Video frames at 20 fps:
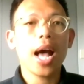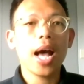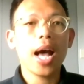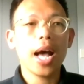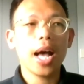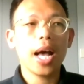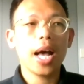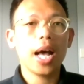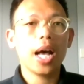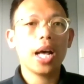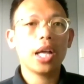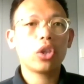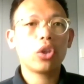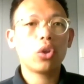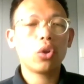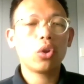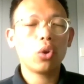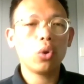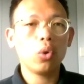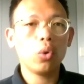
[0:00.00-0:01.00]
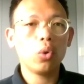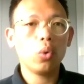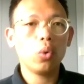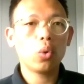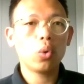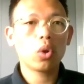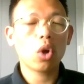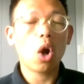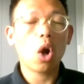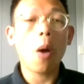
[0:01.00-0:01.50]
uh,
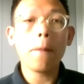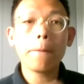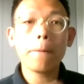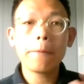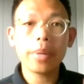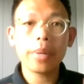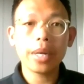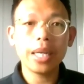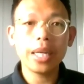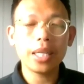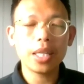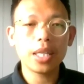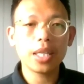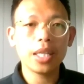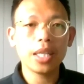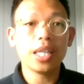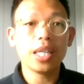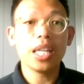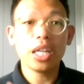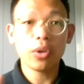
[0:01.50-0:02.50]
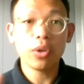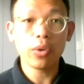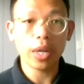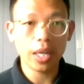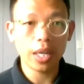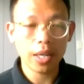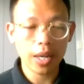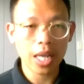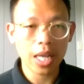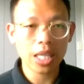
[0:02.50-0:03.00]
to complete the
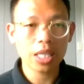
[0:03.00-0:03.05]
degree